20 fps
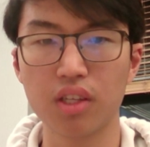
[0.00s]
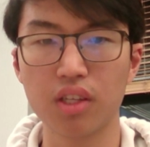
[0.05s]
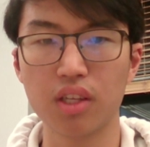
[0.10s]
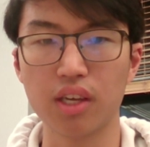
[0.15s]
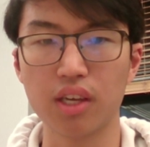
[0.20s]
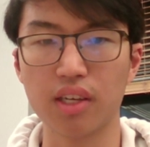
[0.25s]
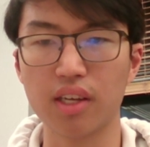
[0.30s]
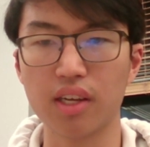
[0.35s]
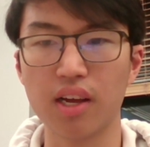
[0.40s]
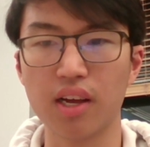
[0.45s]

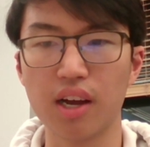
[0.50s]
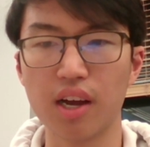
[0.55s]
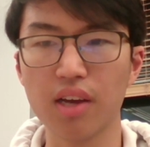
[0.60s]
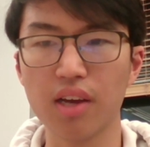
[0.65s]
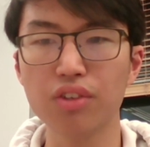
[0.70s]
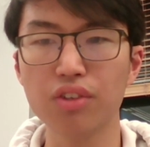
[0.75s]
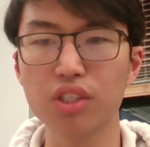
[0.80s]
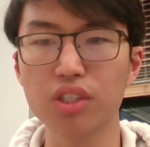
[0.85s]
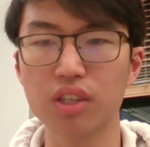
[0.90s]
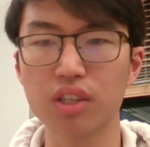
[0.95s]
Like I
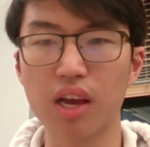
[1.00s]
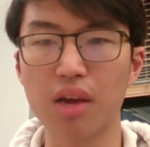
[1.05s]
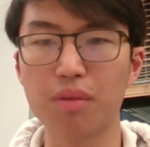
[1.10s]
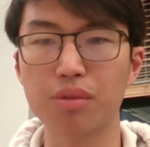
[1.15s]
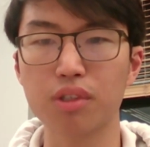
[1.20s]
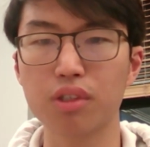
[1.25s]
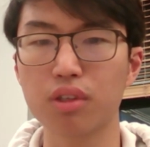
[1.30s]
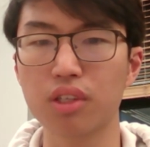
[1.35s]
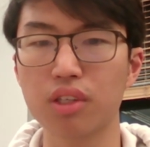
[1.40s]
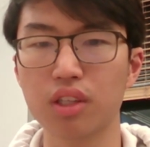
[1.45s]
just
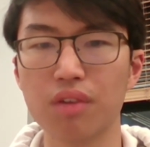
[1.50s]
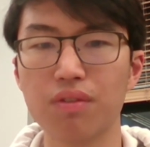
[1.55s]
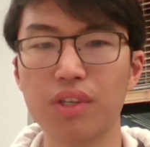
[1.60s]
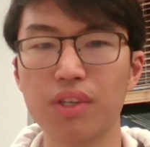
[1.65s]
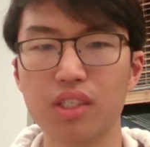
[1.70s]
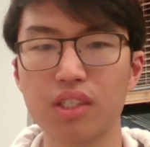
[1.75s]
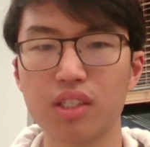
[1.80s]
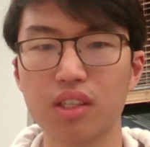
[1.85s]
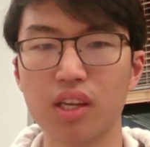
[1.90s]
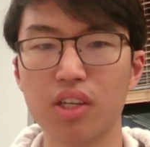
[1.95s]
absolutely love
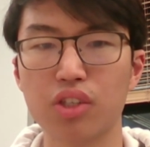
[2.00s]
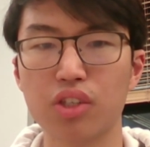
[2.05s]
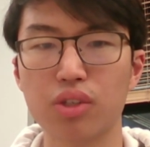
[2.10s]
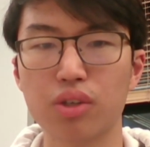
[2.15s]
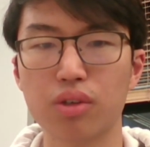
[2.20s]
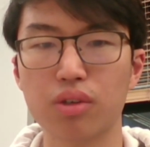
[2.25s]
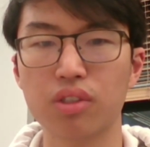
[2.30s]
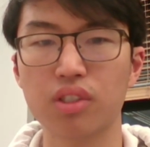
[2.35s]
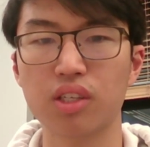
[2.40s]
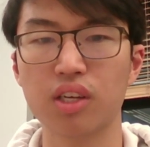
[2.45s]
his
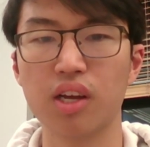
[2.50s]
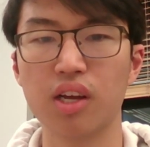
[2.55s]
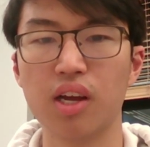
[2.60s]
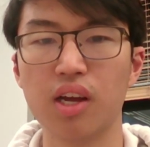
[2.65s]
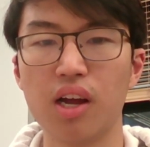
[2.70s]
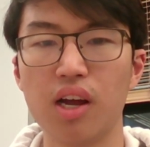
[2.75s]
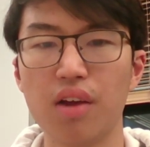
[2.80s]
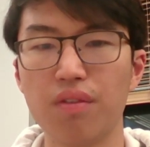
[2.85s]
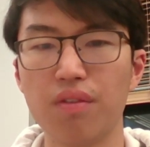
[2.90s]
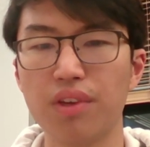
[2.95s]
lectures.
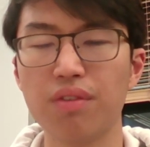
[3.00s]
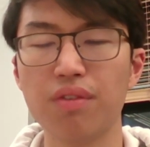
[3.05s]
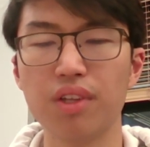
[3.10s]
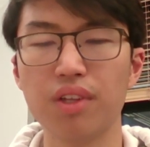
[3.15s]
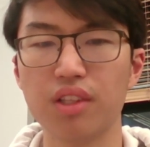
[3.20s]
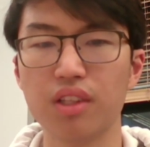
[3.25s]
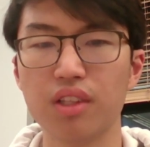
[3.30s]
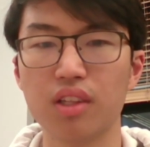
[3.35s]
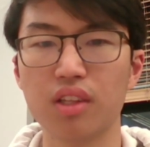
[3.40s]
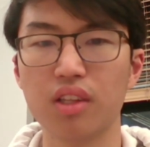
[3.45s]
I've
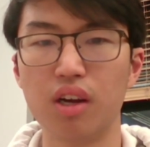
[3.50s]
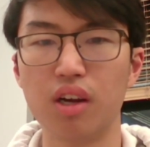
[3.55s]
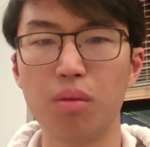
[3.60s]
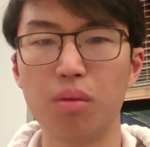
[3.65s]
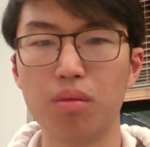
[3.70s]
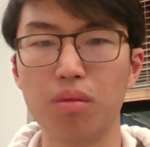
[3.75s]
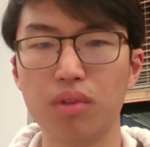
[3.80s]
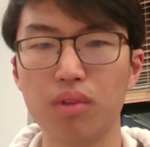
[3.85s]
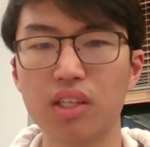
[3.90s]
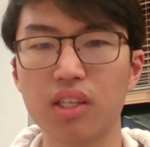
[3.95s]
even
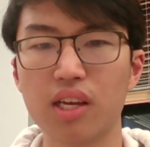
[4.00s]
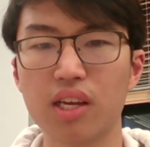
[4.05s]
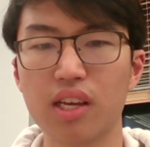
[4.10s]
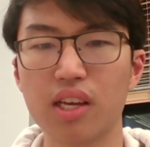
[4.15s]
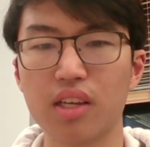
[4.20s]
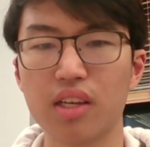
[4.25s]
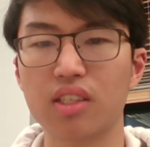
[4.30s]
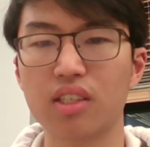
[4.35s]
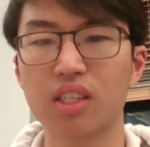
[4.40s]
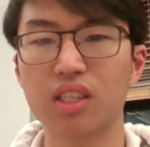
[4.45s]
looked
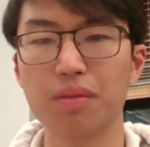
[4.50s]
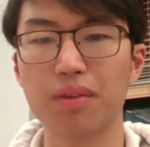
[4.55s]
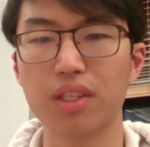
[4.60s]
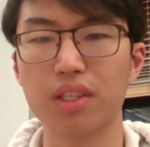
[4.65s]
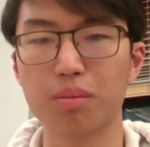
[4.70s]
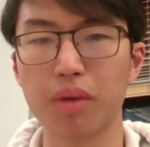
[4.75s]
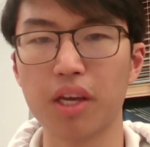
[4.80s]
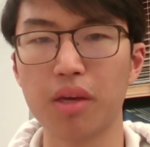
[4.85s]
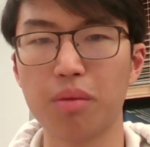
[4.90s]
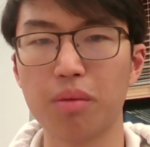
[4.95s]
at some of
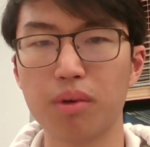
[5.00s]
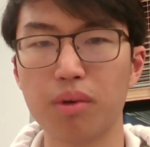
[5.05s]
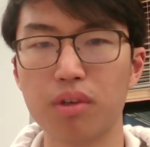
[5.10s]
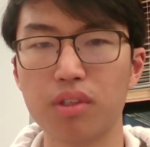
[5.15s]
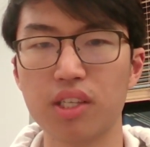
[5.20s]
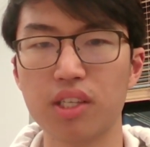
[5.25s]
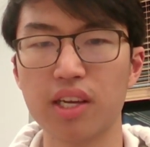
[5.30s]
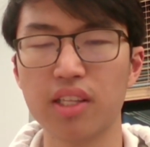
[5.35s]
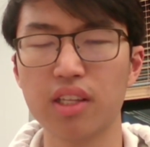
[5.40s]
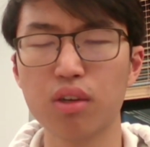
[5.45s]
his
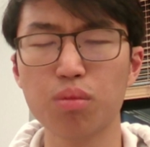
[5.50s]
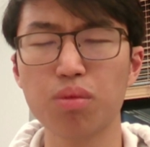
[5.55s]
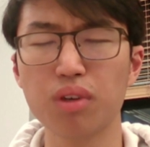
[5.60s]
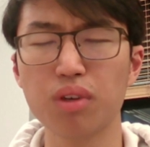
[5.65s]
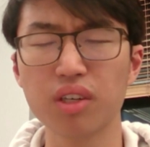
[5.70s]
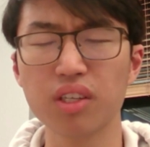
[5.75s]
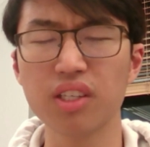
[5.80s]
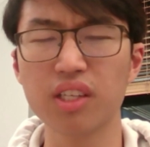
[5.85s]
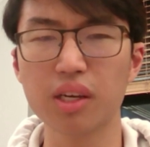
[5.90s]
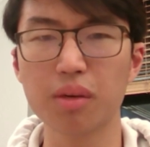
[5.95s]
papers, and they're
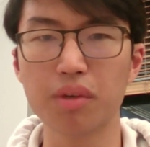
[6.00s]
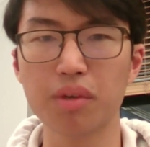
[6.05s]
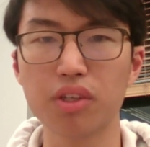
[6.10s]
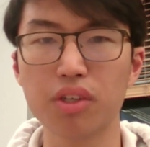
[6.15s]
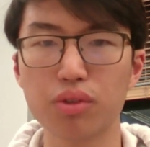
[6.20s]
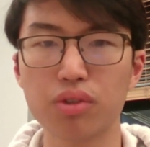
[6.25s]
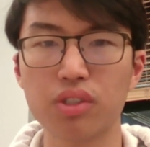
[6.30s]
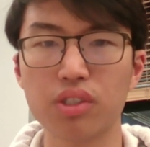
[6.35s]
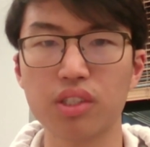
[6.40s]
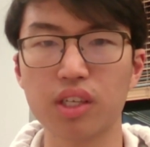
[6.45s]
pretty damn
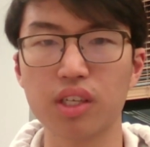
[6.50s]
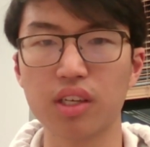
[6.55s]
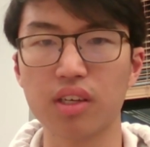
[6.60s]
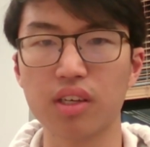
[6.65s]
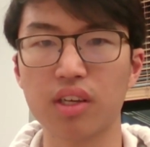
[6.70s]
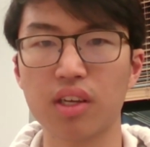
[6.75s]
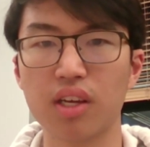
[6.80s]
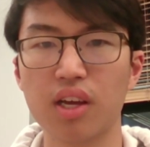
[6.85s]
interesting.